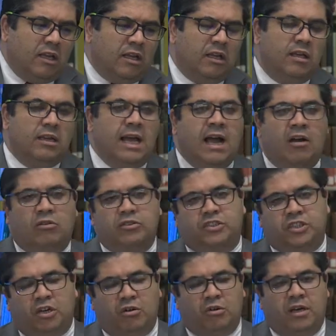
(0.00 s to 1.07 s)
Now,
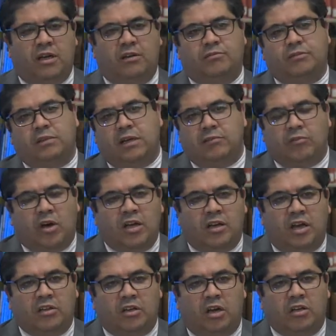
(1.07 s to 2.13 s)
so
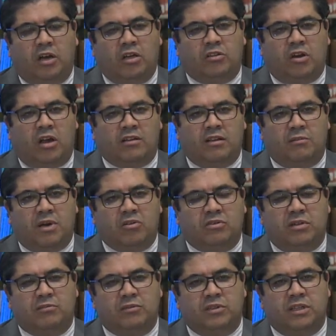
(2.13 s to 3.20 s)
I talked about
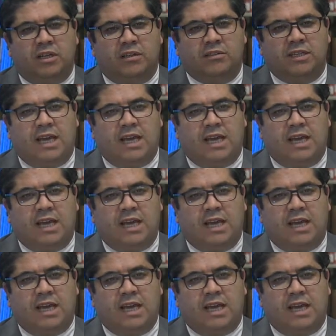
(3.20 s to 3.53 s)
the